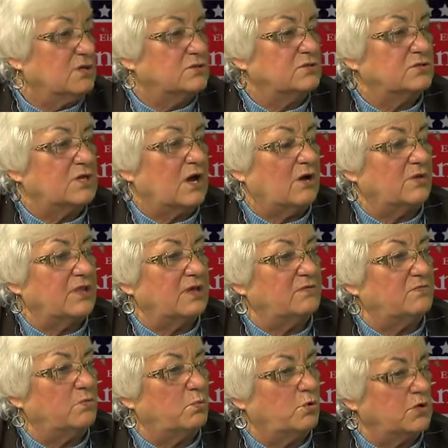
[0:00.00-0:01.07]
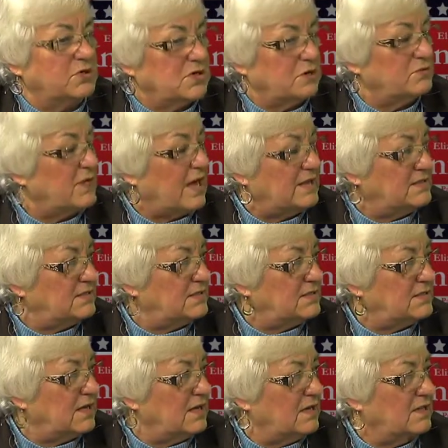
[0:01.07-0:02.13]
So now they've worked out that
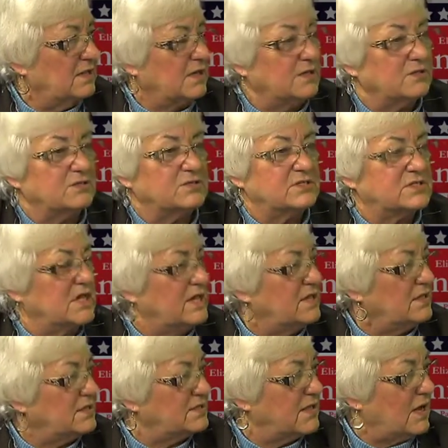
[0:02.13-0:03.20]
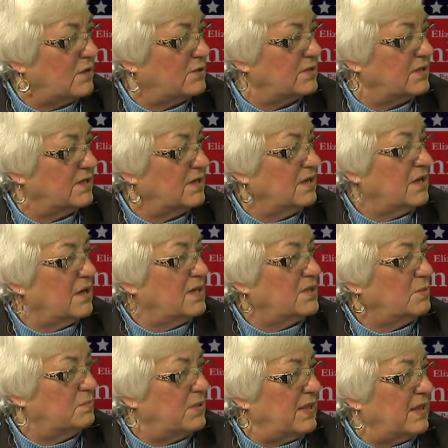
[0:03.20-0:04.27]
detail, and they're scaling down
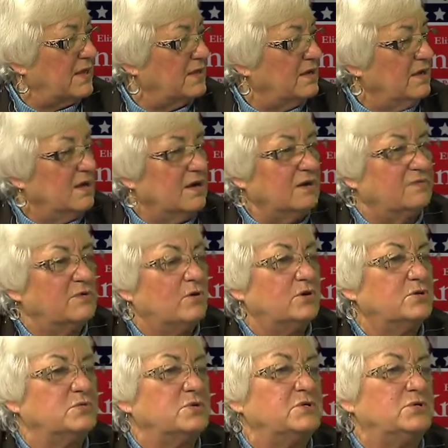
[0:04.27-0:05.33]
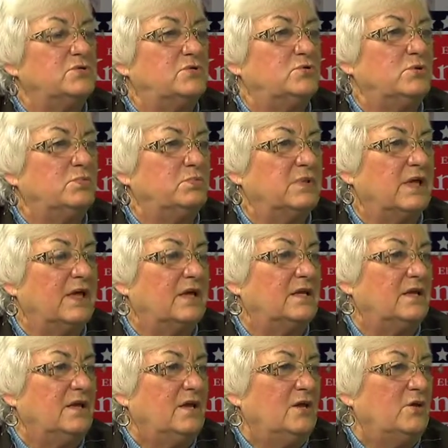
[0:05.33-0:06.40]
the plan. Of course, when you do a
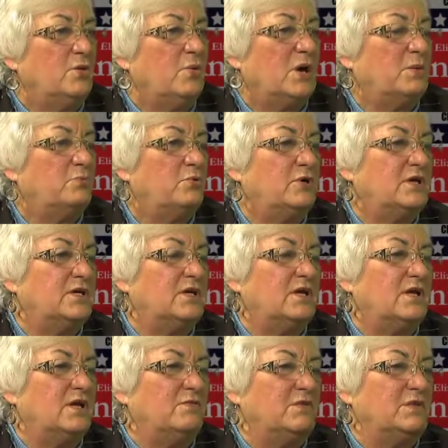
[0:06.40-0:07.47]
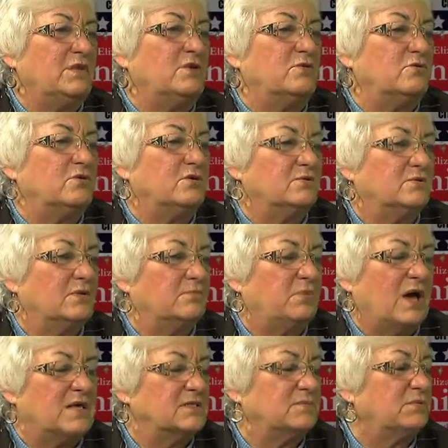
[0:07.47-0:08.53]
plan, you want to put in everything you could
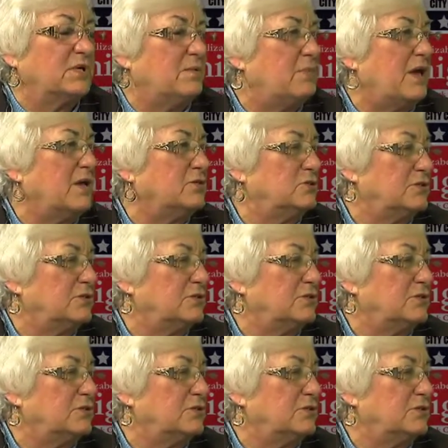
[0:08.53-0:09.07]
possibly imagine.